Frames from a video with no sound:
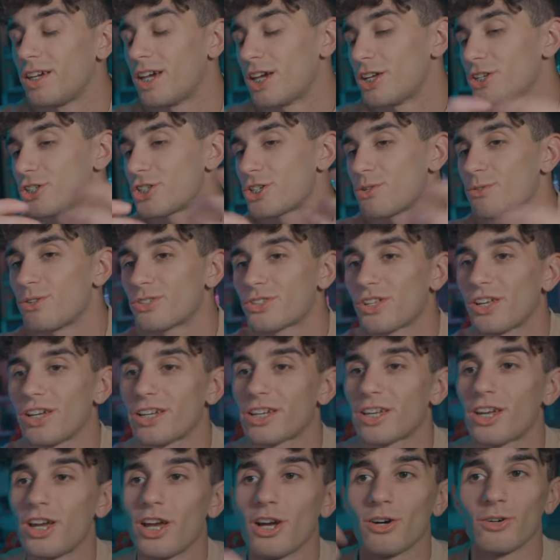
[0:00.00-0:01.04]
and she was
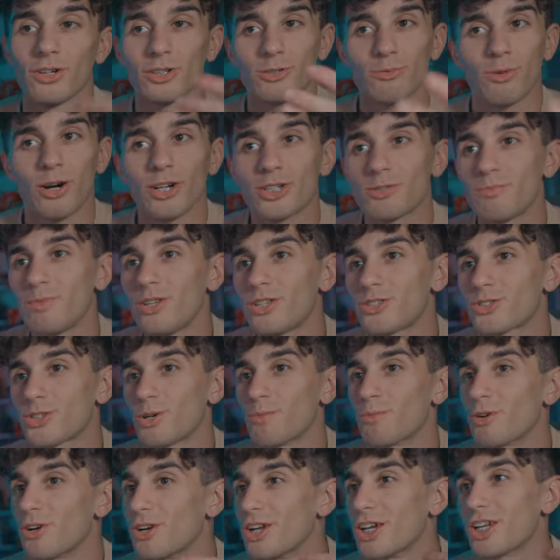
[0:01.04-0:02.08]
like, Let's watch
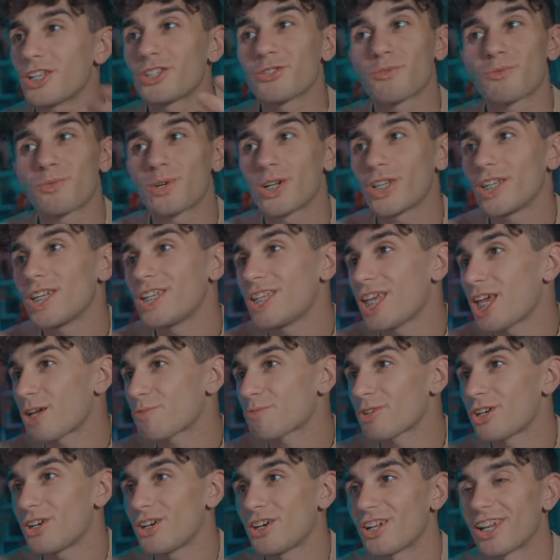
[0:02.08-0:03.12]
Midsommar. It's really
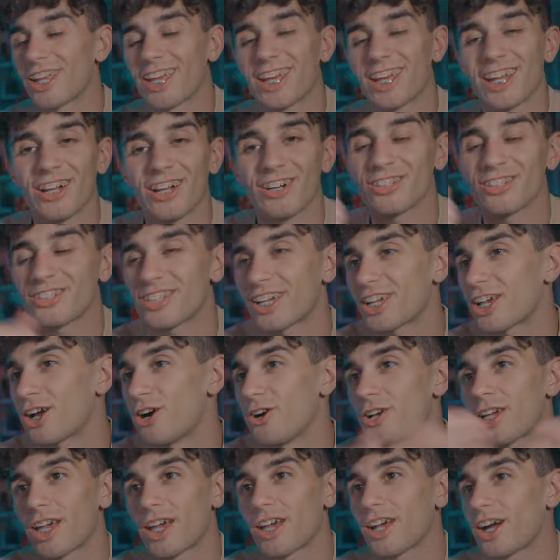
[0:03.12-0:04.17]
damn good. And I was like,
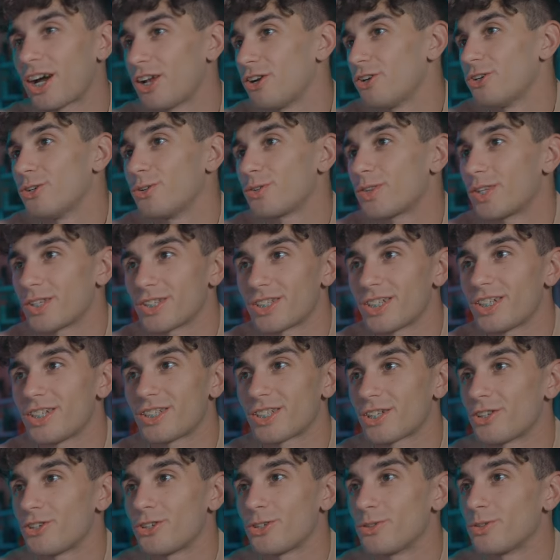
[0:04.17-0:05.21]
Okay, I don't know what this is.
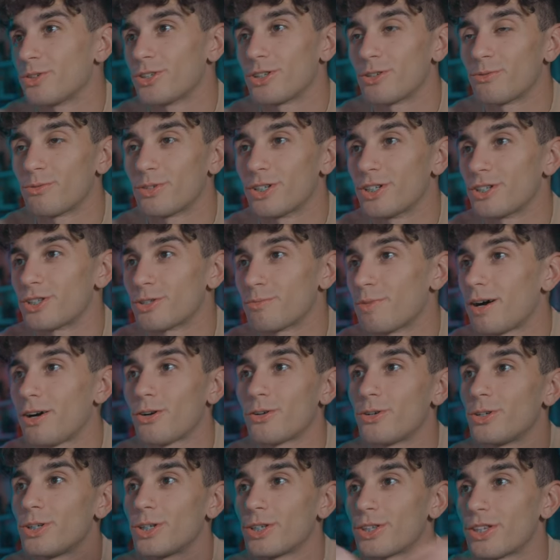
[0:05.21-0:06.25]
I don't know what it's
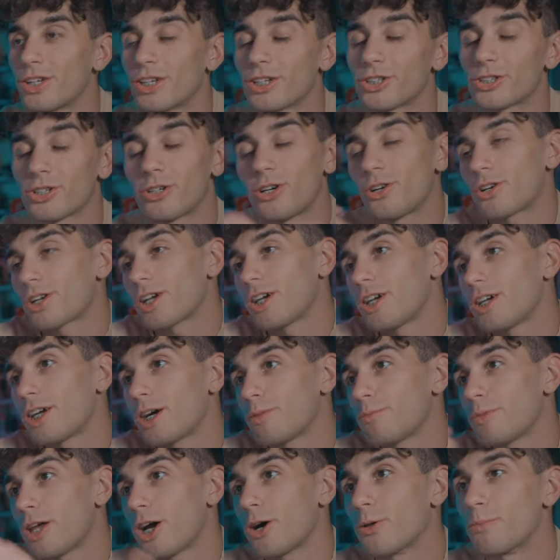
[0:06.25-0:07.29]
about or anything. So, okay,
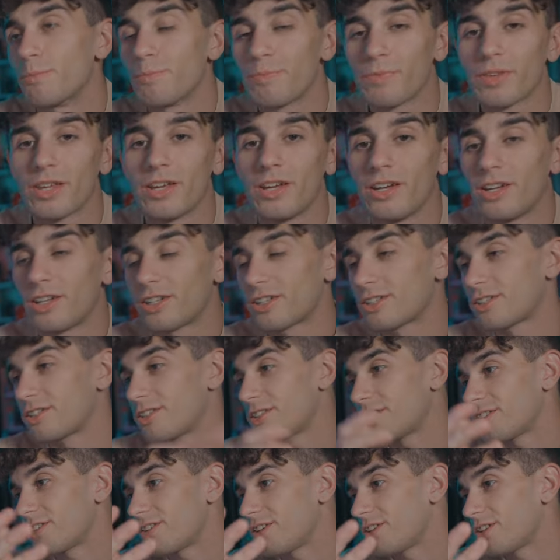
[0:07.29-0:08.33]
I'm down.
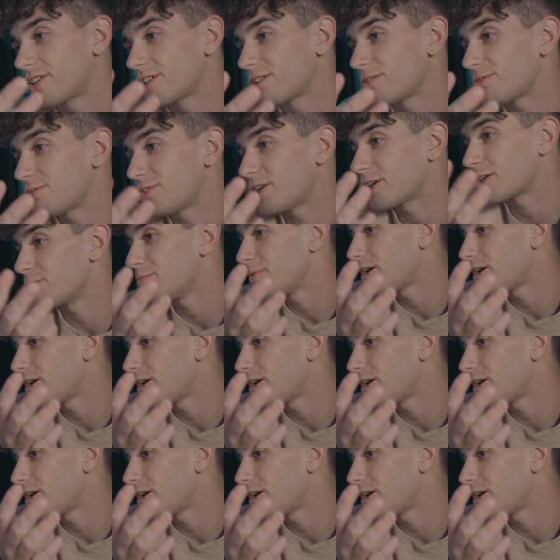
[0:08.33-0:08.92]
Not like it fucking